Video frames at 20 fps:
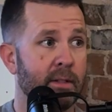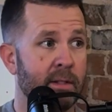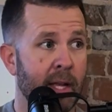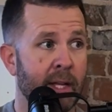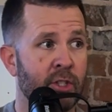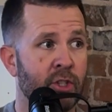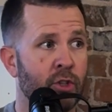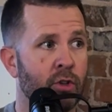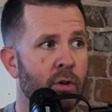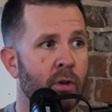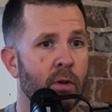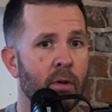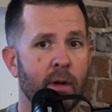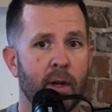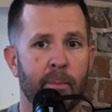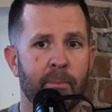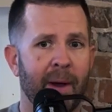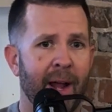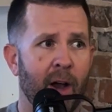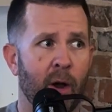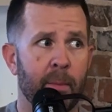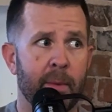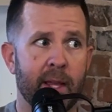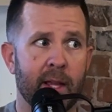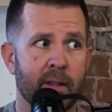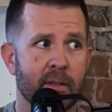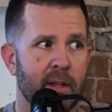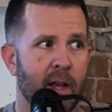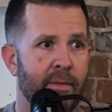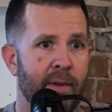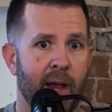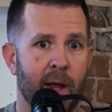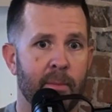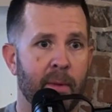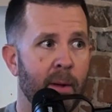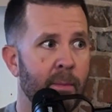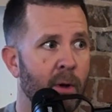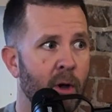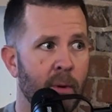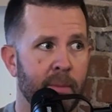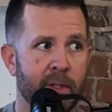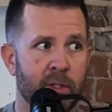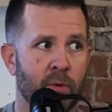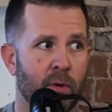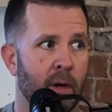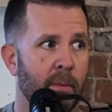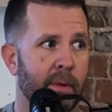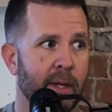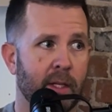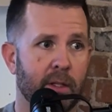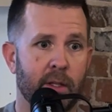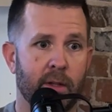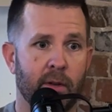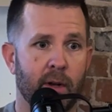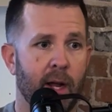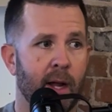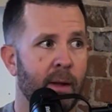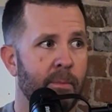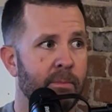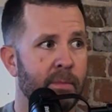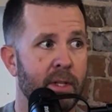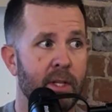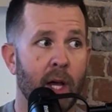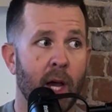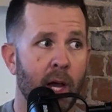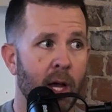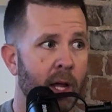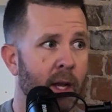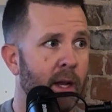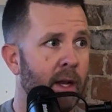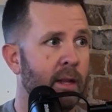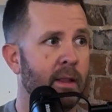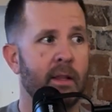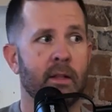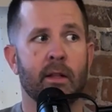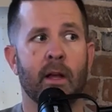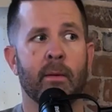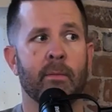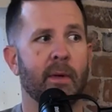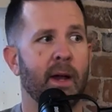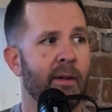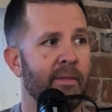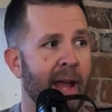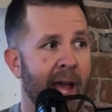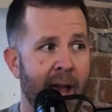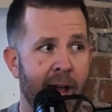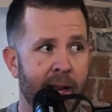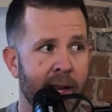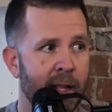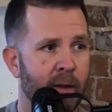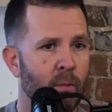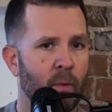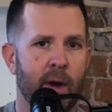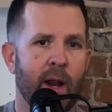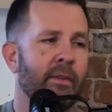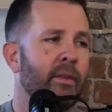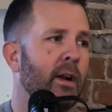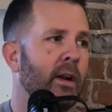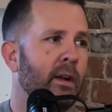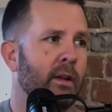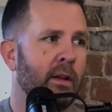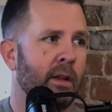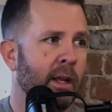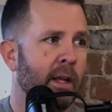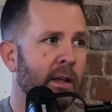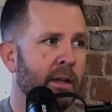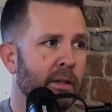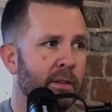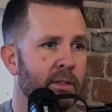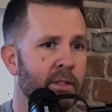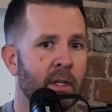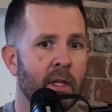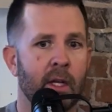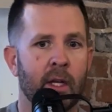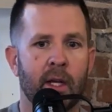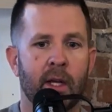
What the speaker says: That's true. And by all means, I've had my moments where I'm like, dude, I'm done. I've had it, whatever it is.